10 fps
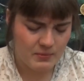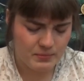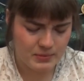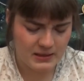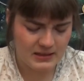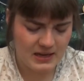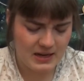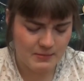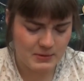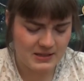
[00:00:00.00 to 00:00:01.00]
but
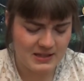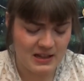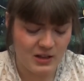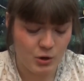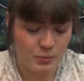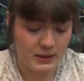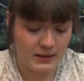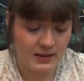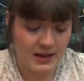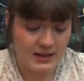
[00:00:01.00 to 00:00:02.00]
I'm still
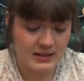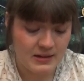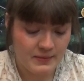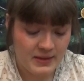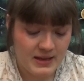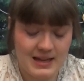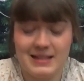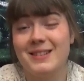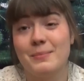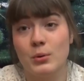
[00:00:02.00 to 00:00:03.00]
hoping that at
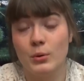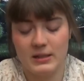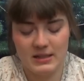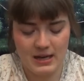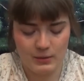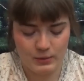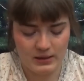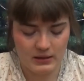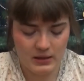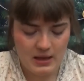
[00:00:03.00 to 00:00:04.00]
some point I
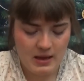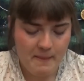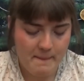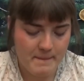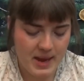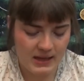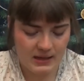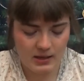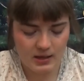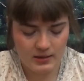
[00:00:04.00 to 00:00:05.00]
will
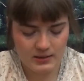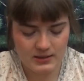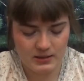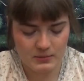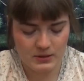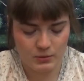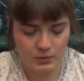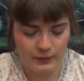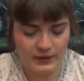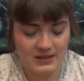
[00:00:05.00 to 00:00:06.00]
make some
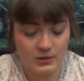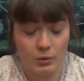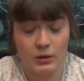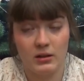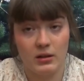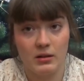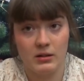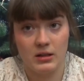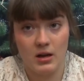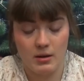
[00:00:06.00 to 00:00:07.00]
sort of historical
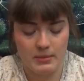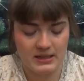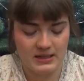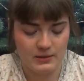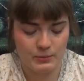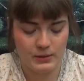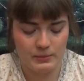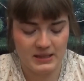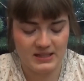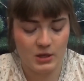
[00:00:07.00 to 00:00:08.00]
undergarment and it will
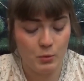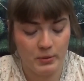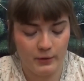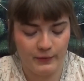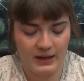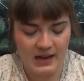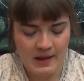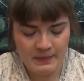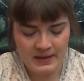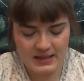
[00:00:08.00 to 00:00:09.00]
be so perfect
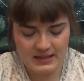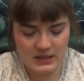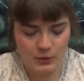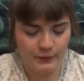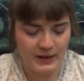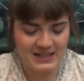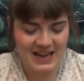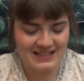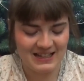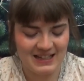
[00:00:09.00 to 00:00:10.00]
and so
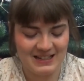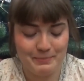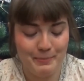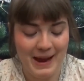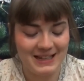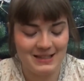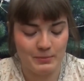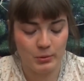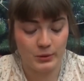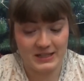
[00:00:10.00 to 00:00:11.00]
fantastically back
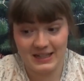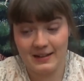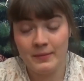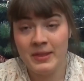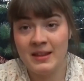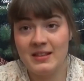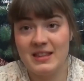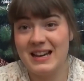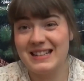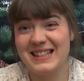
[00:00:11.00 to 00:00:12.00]
supporting
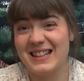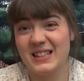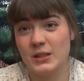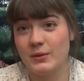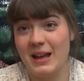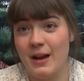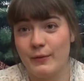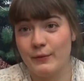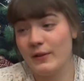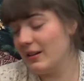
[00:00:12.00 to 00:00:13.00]
that I don't
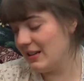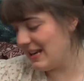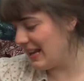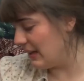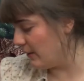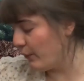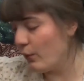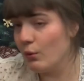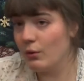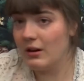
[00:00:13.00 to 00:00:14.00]
have need
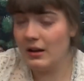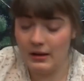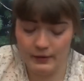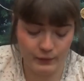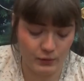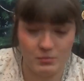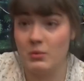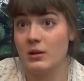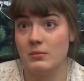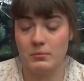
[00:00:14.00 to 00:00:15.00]
for a
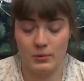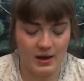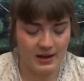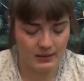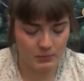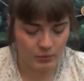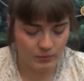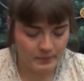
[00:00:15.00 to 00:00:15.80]
modern bra anymore.